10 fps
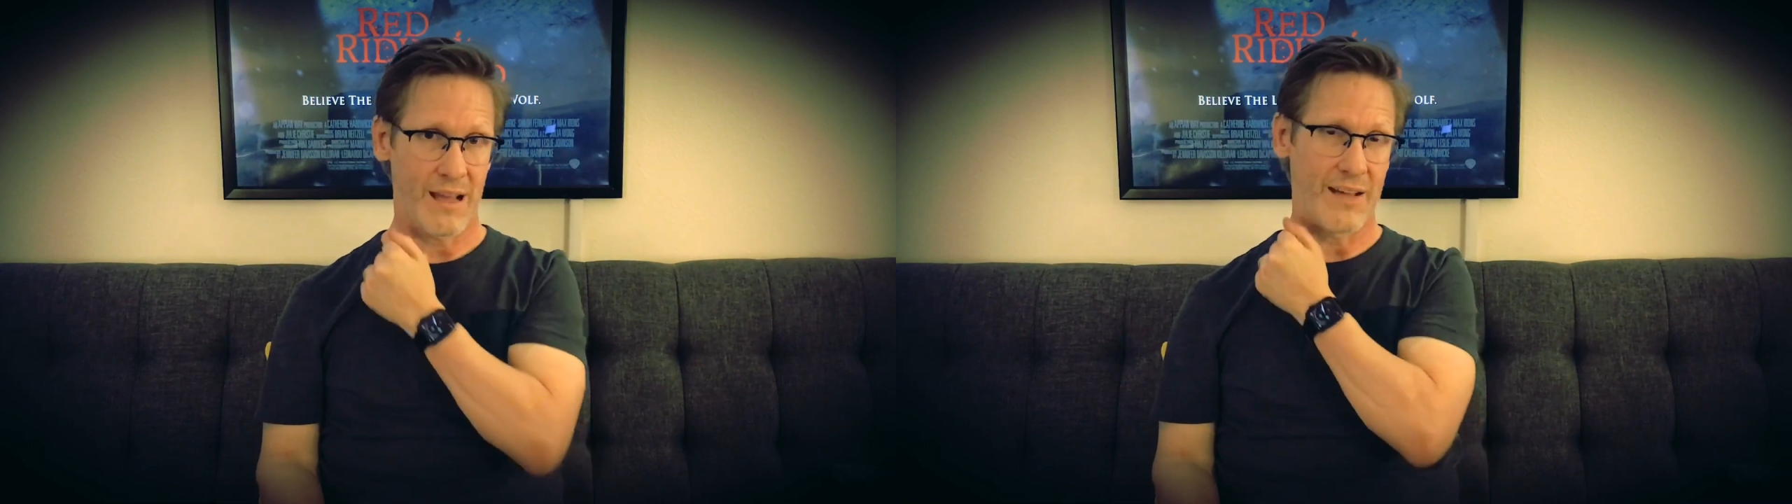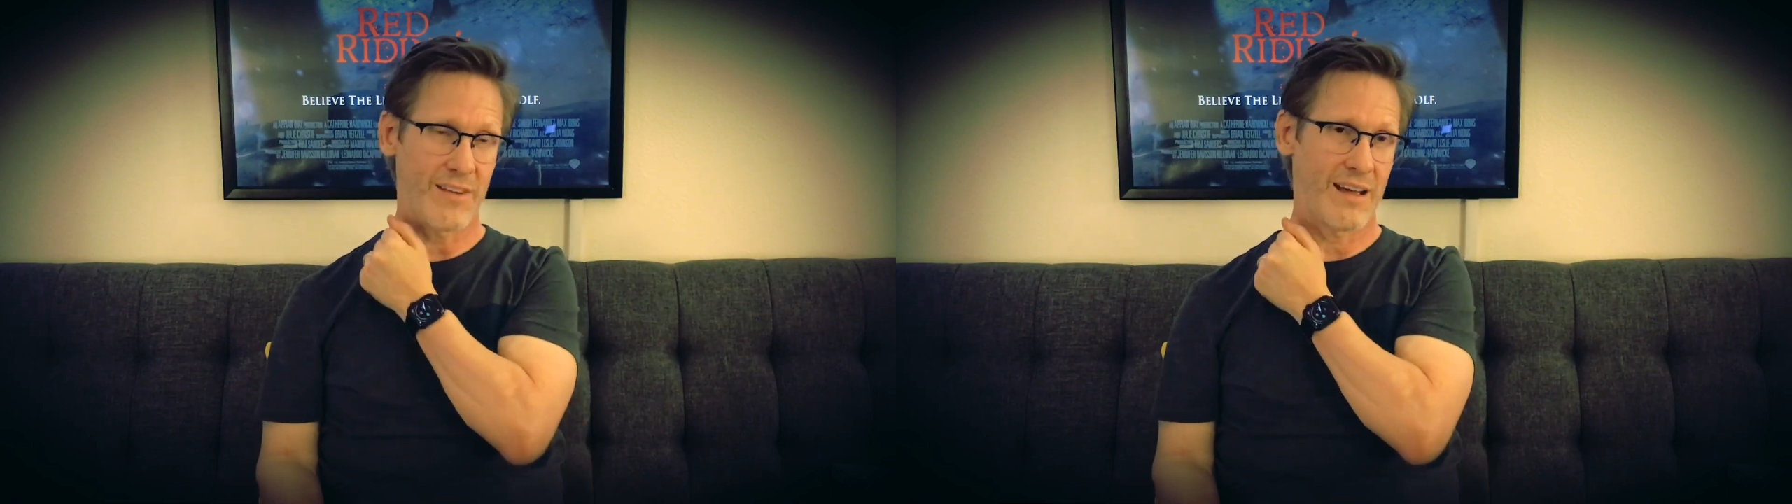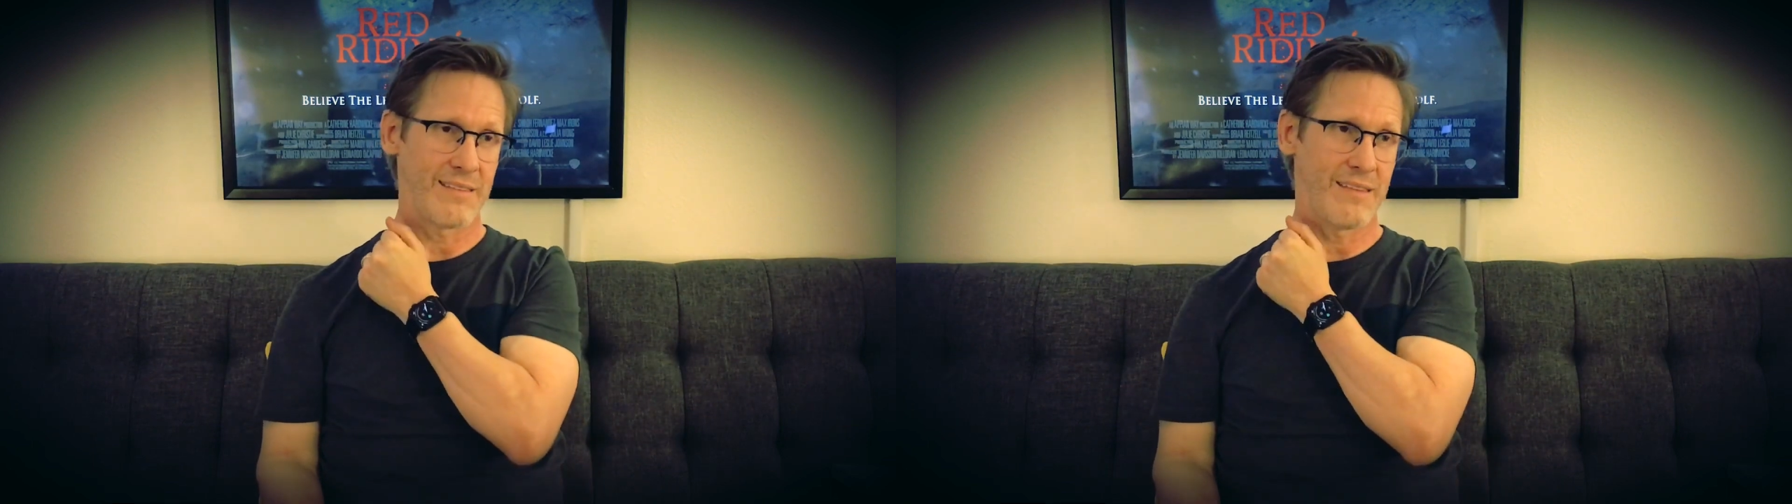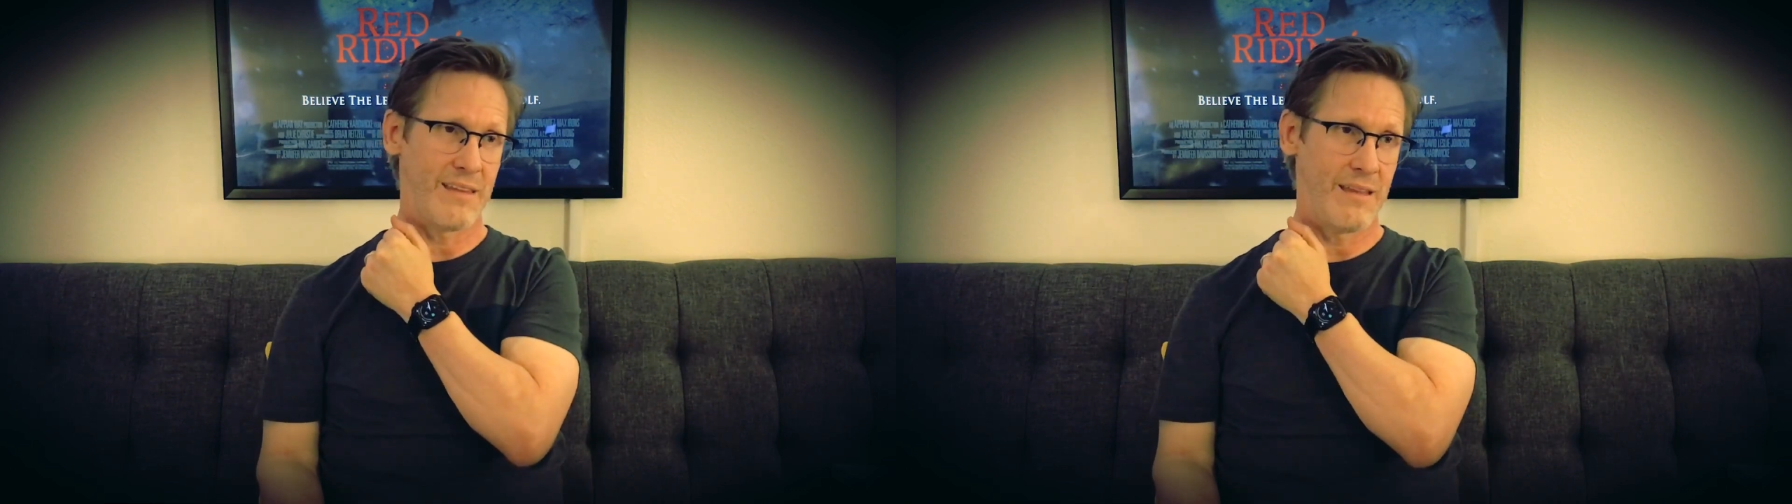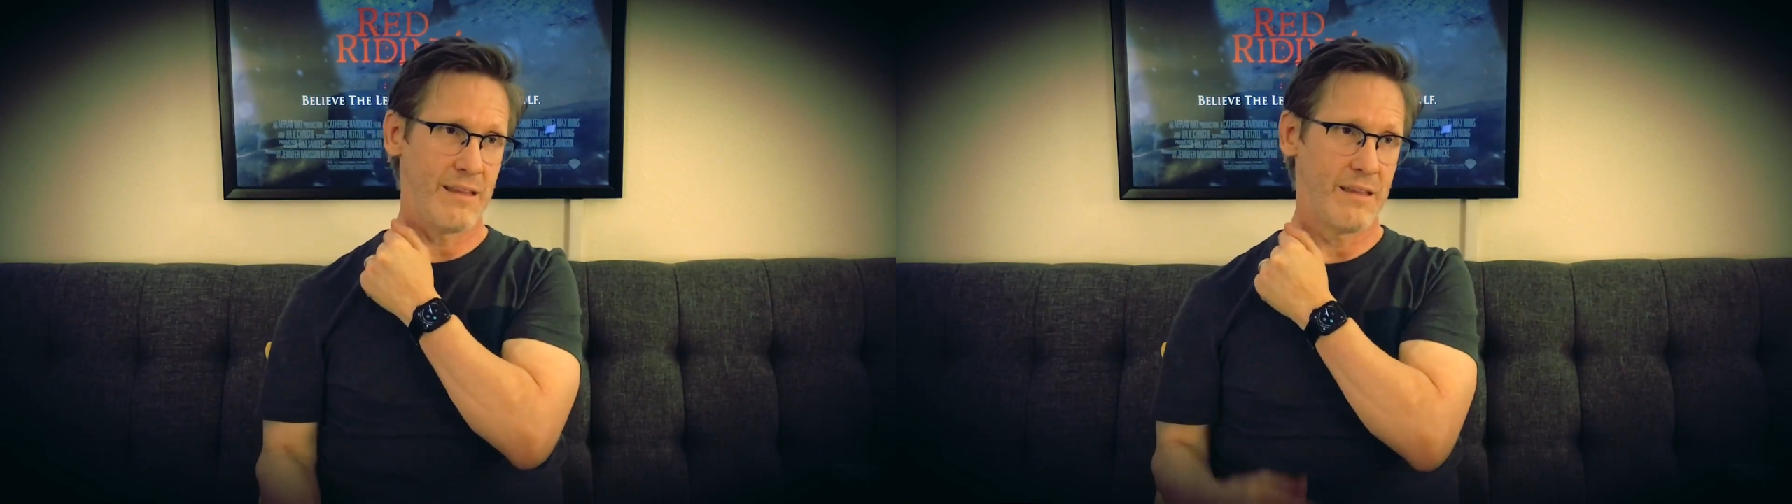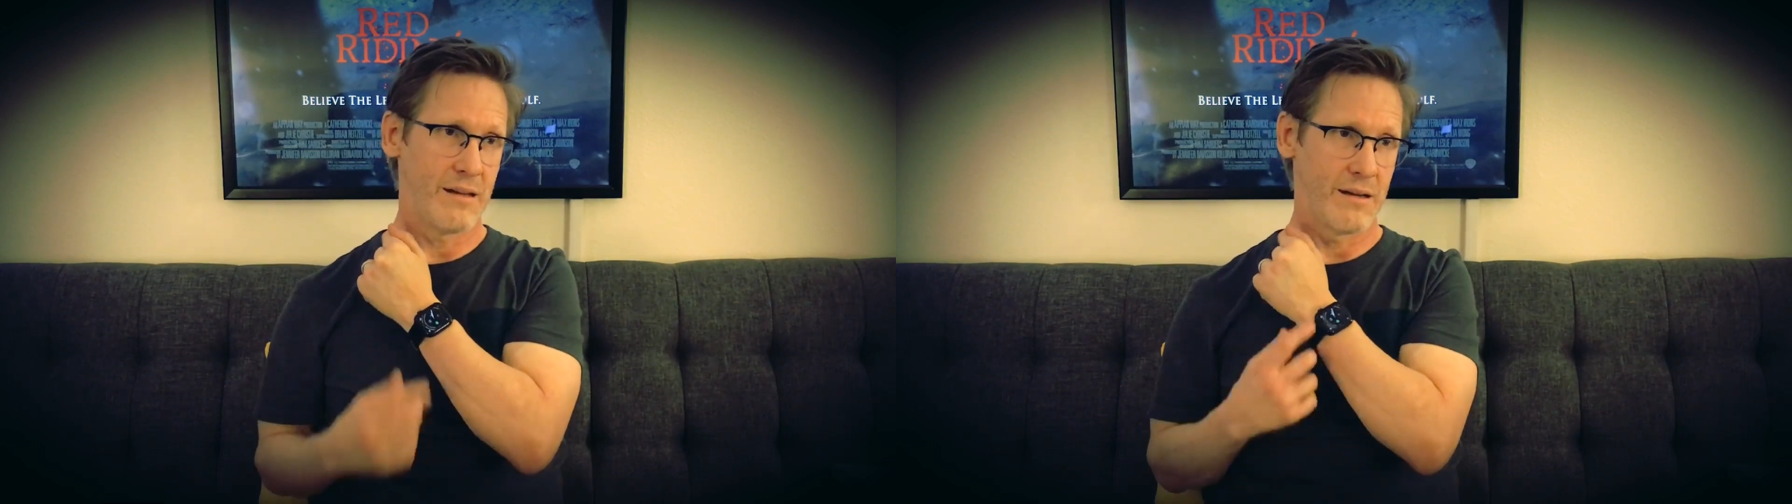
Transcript: I've got the